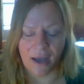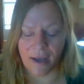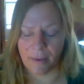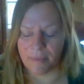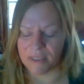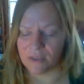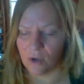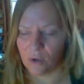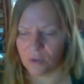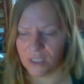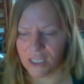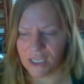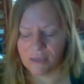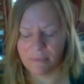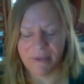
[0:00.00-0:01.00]
Um, it's
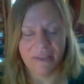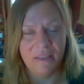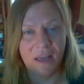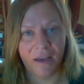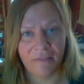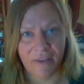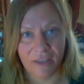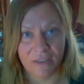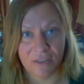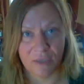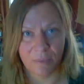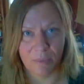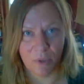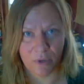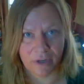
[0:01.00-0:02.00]
only going to be love and
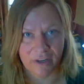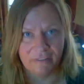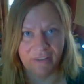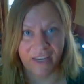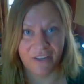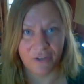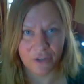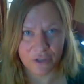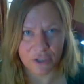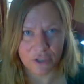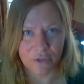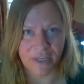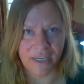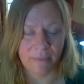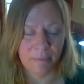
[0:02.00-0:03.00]
supportive and
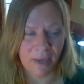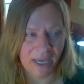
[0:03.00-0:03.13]
nurturing,